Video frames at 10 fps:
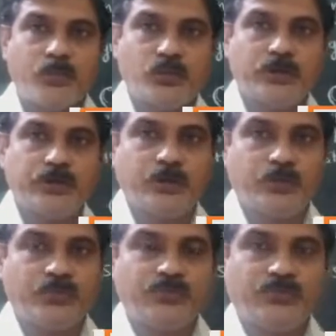pollen
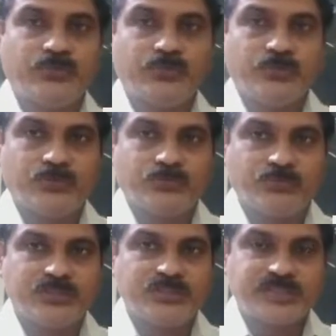tube
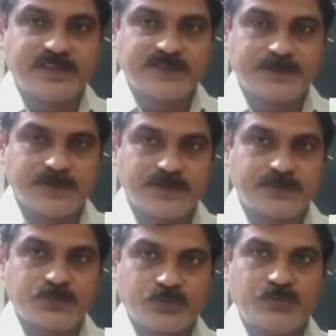which takes place
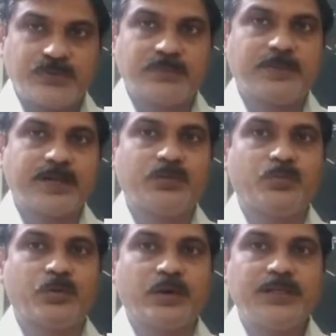through the
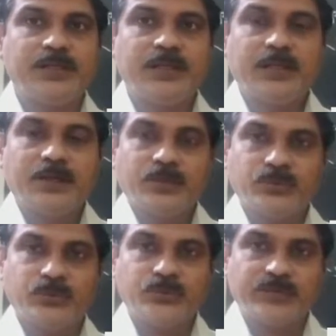micropyle
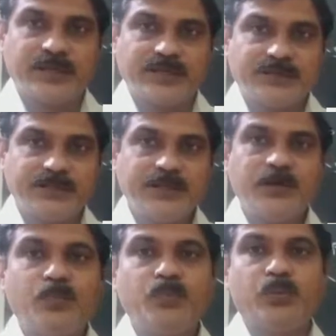known as the
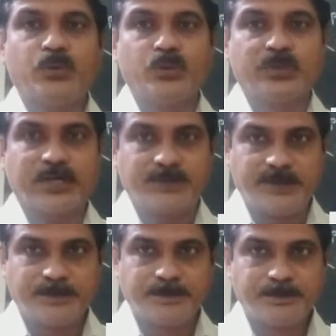porogamy.
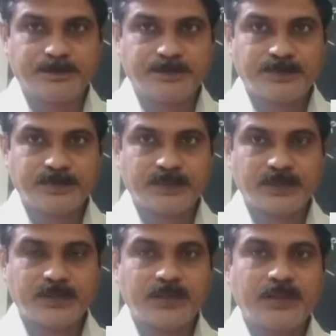
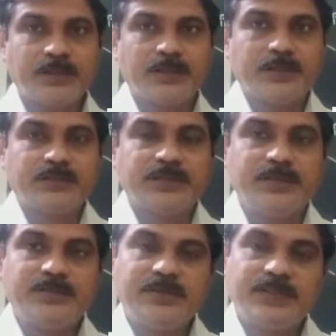
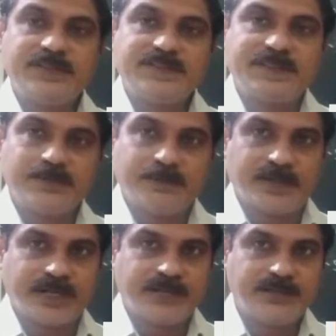Then, in some
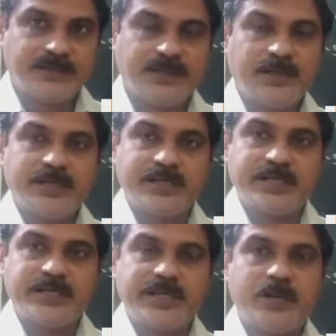plant,
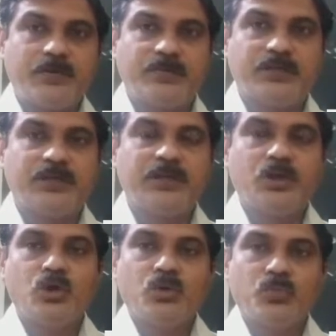entry of the
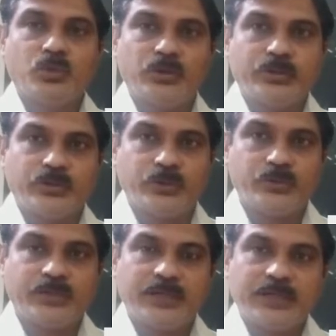pollen tube
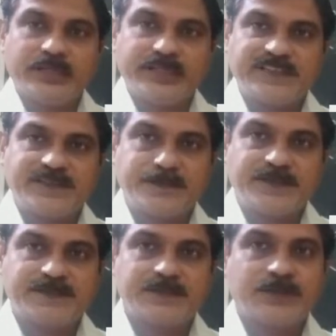takes
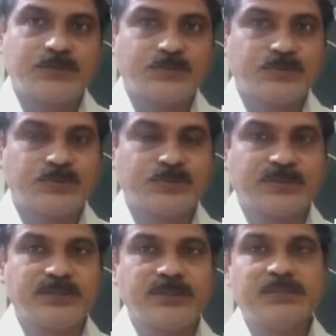place through
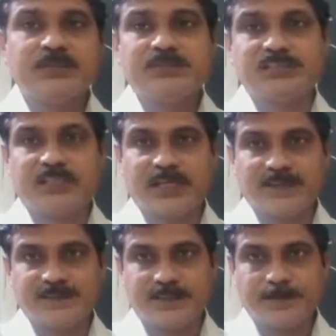the
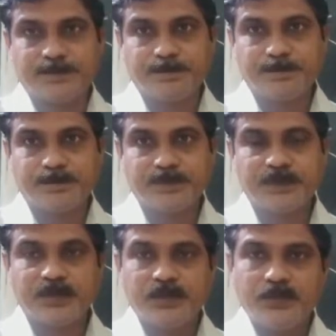chalaza.
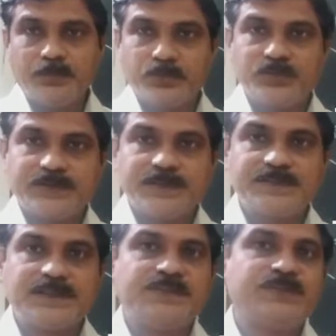Process
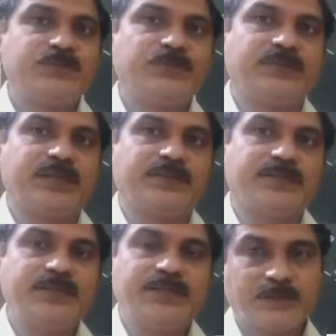is known as
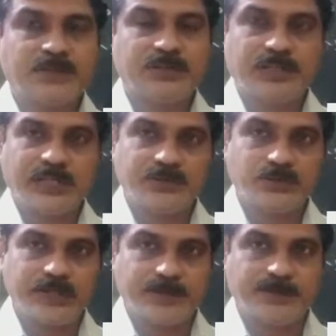the
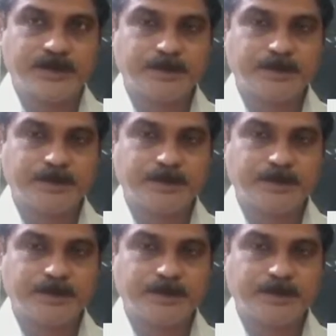chalazogamy.